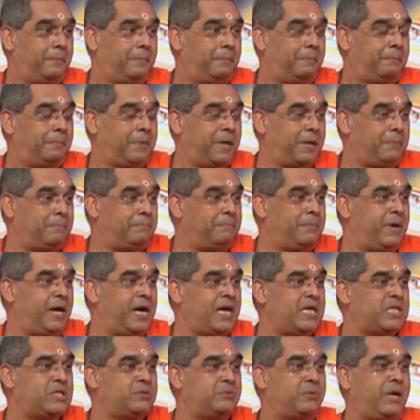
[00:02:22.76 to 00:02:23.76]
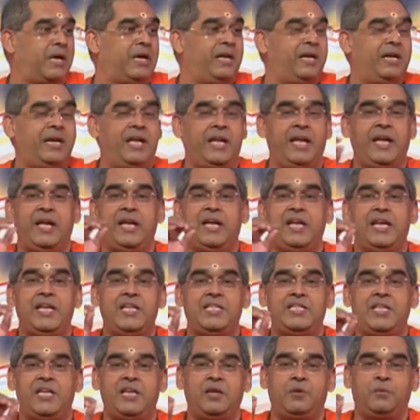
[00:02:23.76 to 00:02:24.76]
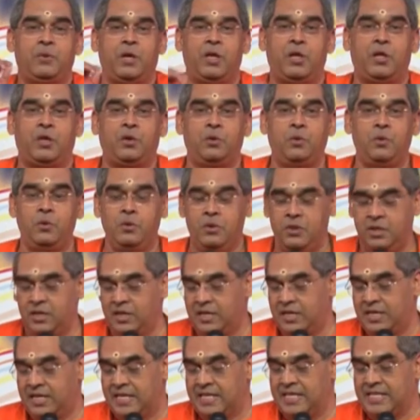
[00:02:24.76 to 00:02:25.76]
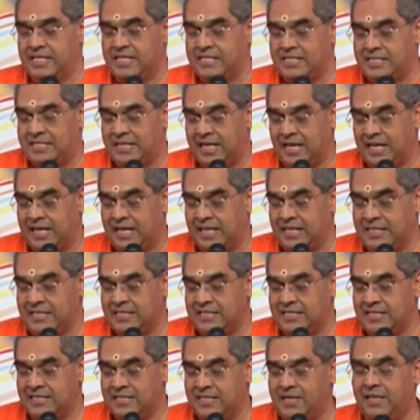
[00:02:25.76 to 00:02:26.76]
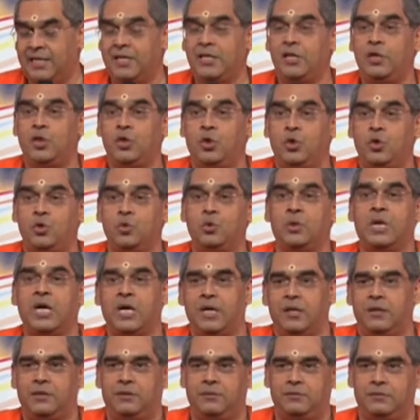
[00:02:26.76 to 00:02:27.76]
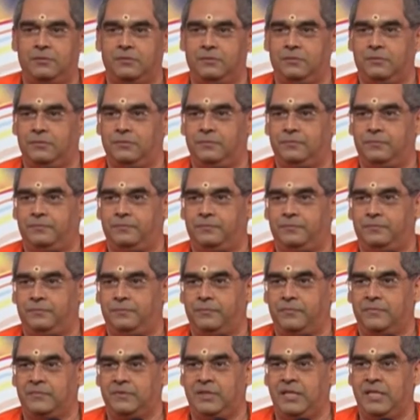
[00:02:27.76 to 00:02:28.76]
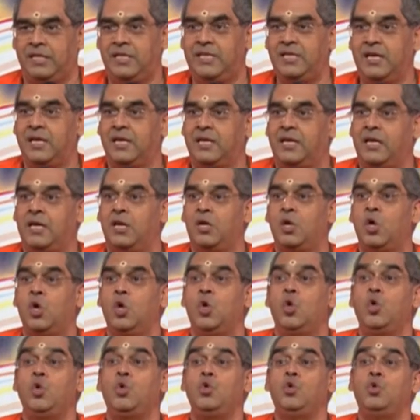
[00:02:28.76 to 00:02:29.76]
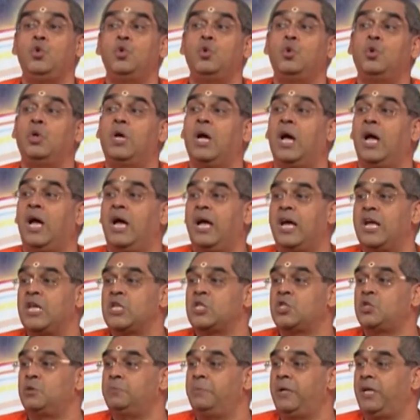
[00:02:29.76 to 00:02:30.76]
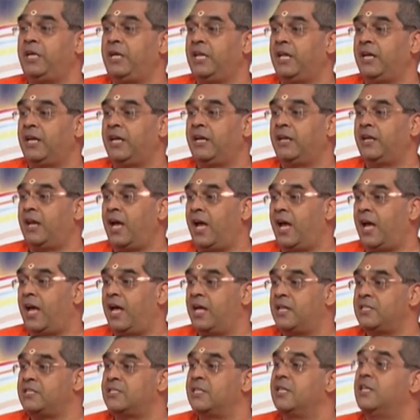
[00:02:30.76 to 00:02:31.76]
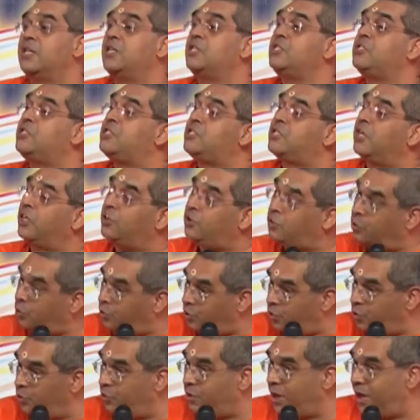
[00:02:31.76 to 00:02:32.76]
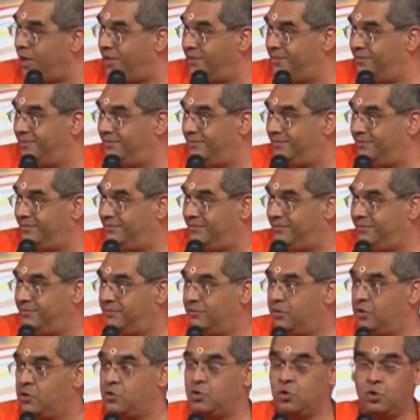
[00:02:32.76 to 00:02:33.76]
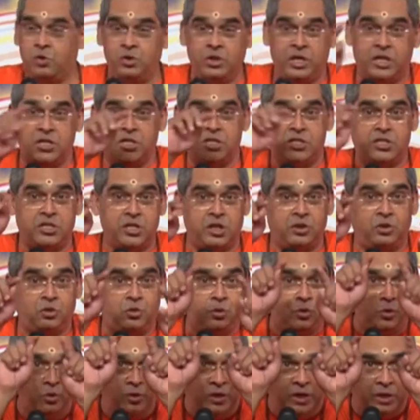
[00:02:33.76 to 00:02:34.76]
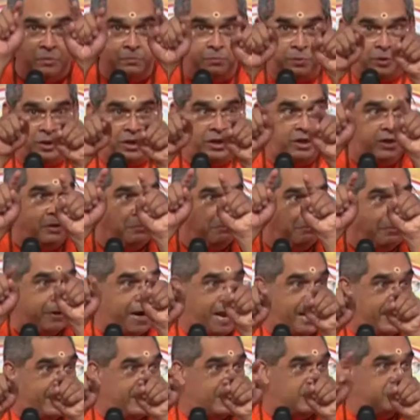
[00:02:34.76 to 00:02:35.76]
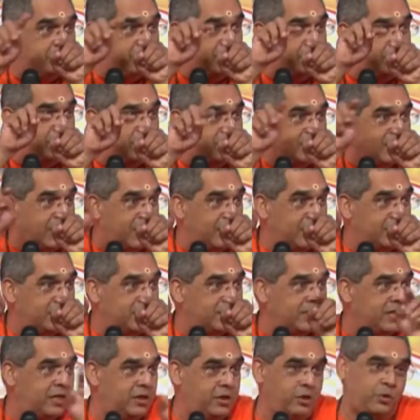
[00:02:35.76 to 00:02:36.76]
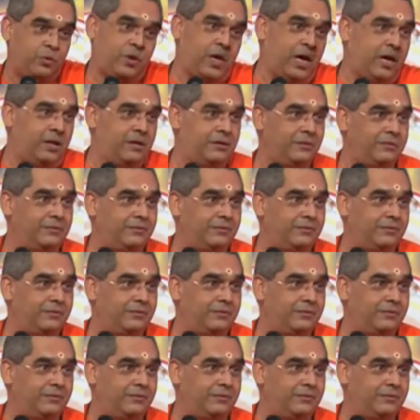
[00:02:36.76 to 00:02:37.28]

Brahma's one day is equal to Sahasra Yuga. Here, Yuga has to be taken as Chatur Yuga. So the Chatur, you can put it in brackets between Sahasra and Yuga.